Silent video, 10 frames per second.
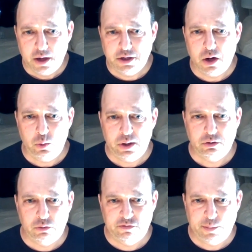you know, we,
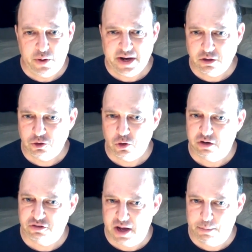from a
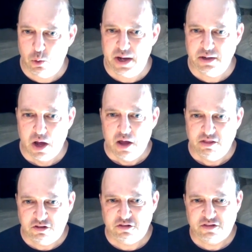regulatory standpoint,
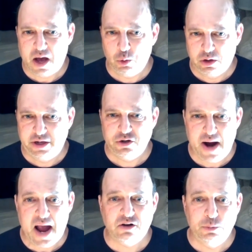this is how we'll
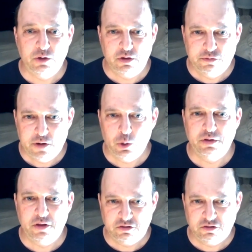interact moving forward.